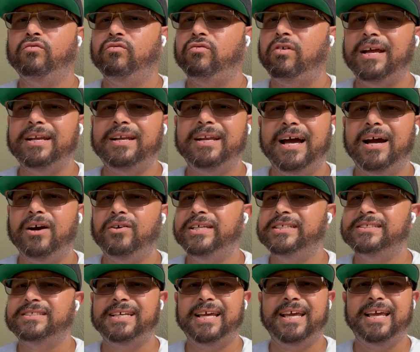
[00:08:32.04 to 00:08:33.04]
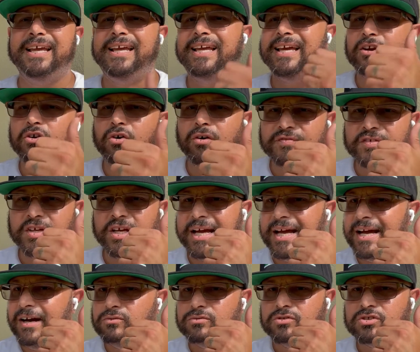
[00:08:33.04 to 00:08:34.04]
Right now, He's saying, get off the
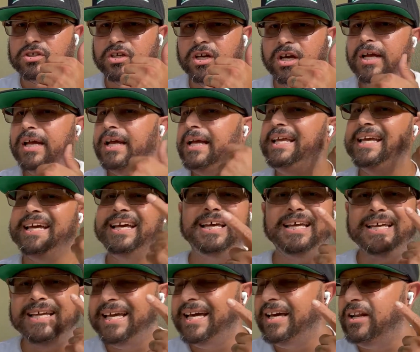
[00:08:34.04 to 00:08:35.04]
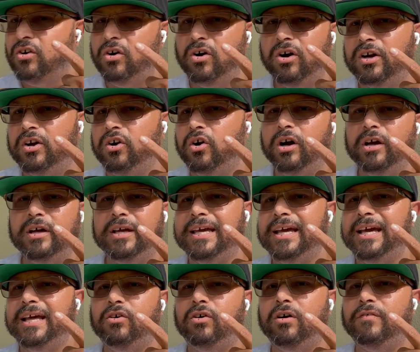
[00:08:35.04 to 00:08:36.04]
couch. Get
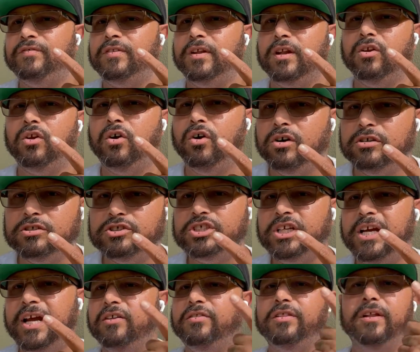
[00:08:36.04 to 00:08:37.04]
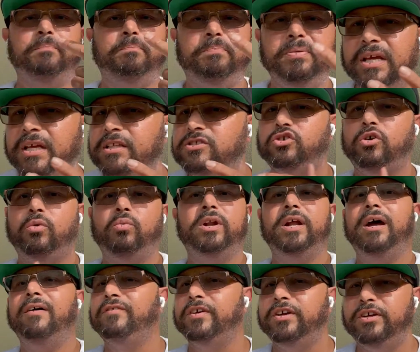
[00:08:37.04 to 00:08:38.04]
off the lawn chair, the beach, or
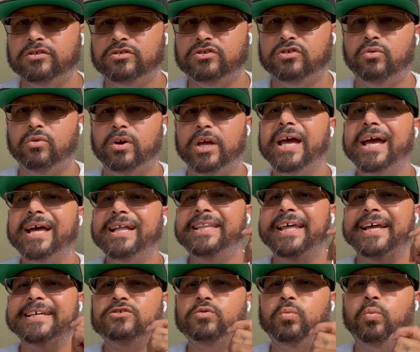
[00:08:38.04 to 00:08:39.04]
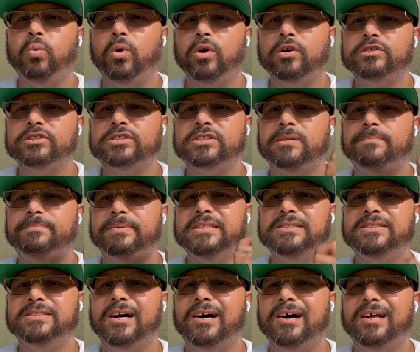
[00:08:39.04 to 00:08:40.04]
whatever you're doing. There's work to be
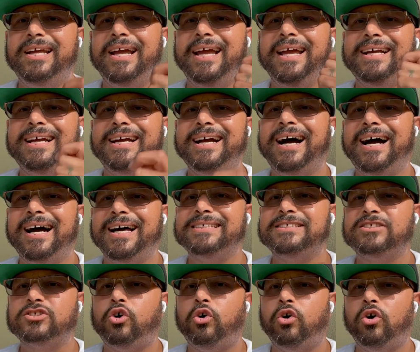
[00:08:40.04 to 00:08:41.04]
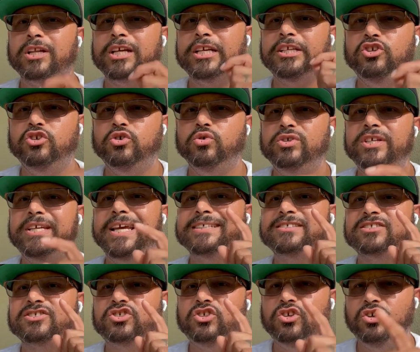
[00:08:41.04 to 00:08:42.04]
done, and God is calling you.
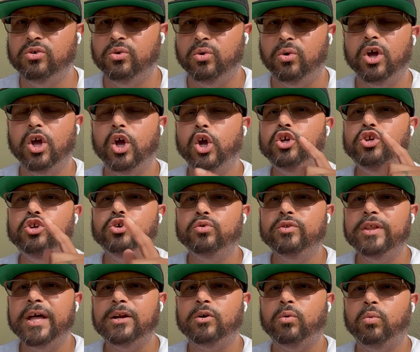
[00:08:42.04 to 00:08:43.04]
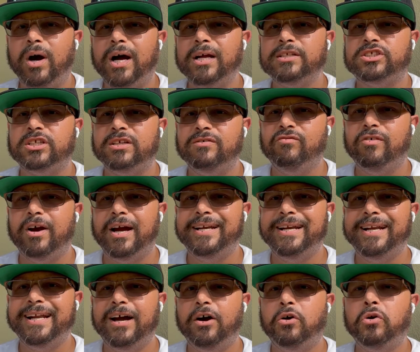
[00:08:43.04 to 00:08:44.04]
Yes, you. You that are watching
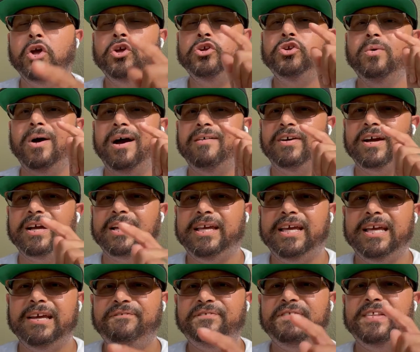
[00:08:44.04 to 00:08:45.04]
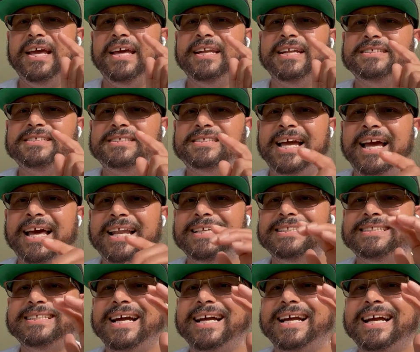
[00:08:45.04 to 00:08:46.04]
right now, you have a gift and a
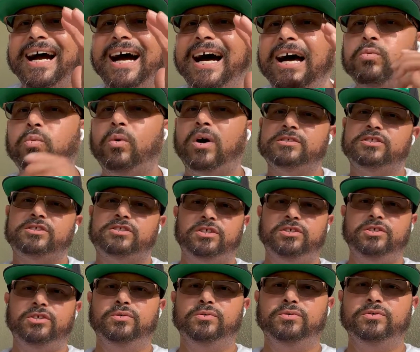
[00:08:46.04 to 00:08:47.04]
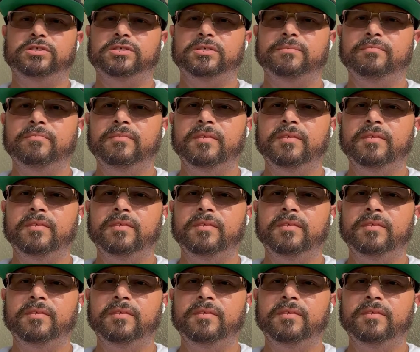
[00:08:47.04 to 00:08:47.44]
talent that God wants to use.